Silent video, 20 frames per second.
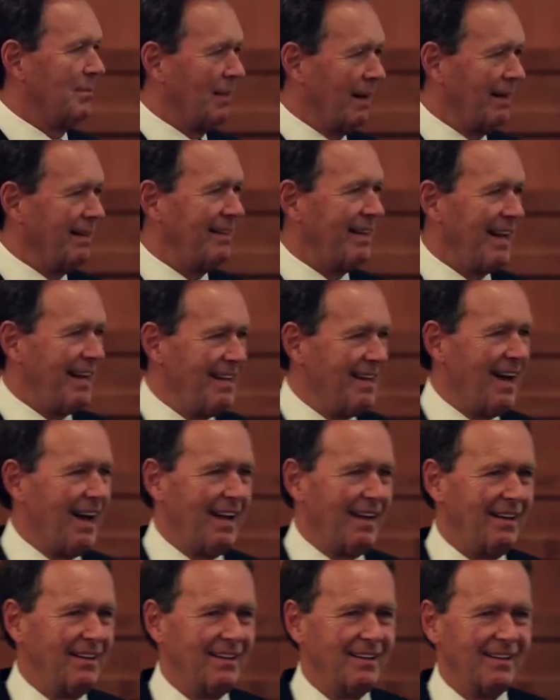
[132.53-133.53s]
Monday
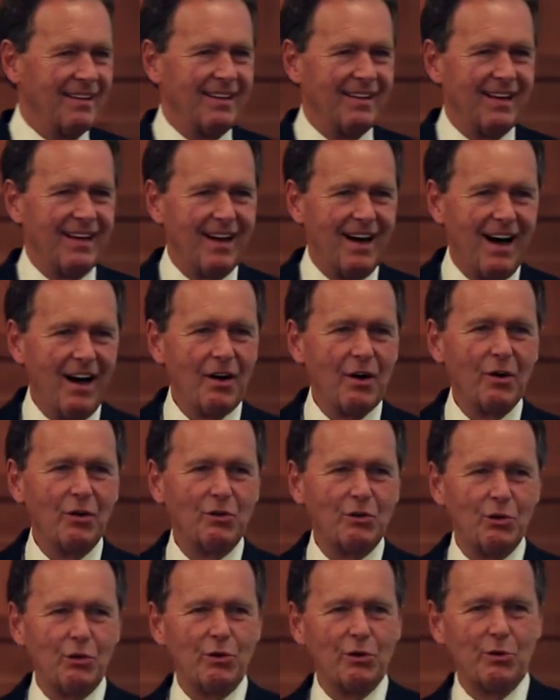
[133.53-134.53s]
night, one
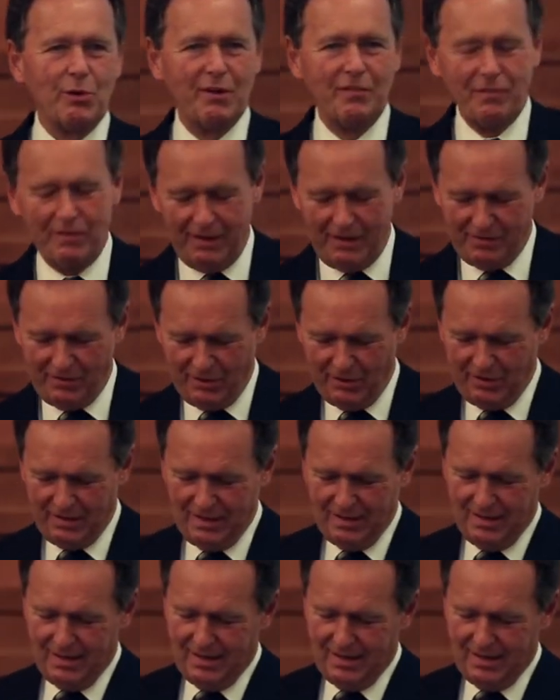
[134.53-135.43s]
hundred two degree fever.